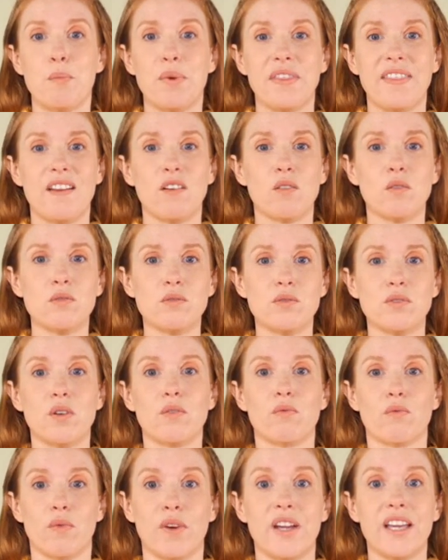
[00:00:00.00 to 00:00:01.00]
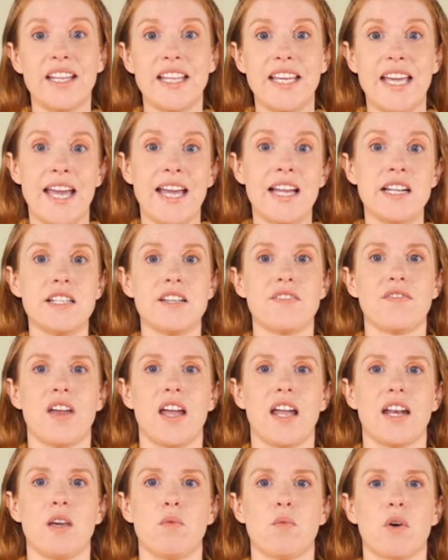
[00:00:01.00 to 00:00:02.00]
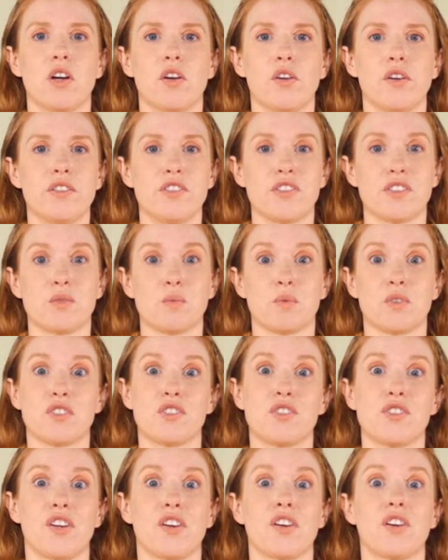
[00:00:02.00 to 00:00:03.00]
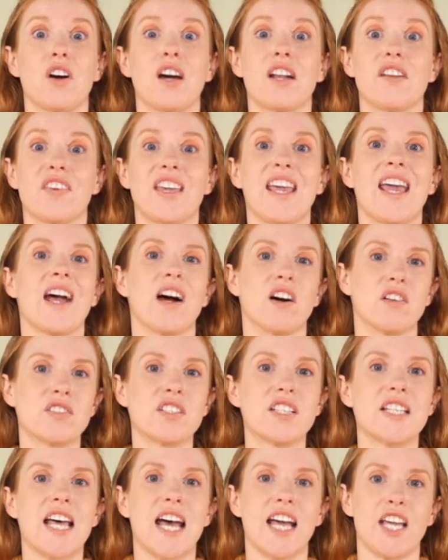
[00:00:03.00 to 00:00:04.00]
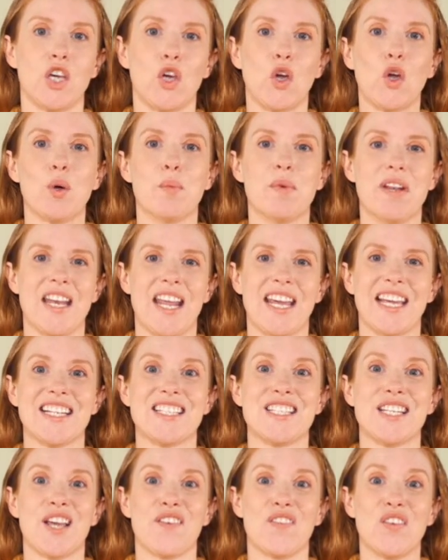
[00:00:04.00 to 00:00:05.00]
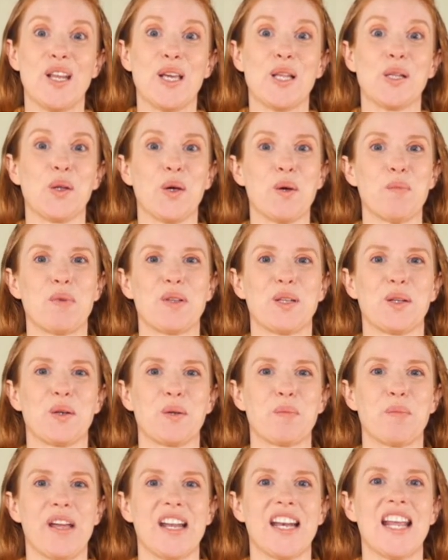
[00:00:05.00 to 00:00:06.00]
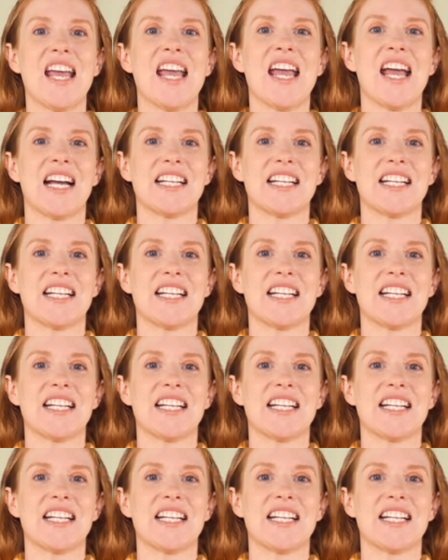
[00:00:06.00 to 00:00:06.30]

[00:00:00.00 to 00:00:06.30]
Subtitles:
But they're also really handy for anyone who just wants to kind of counter that human negativity loop a little bit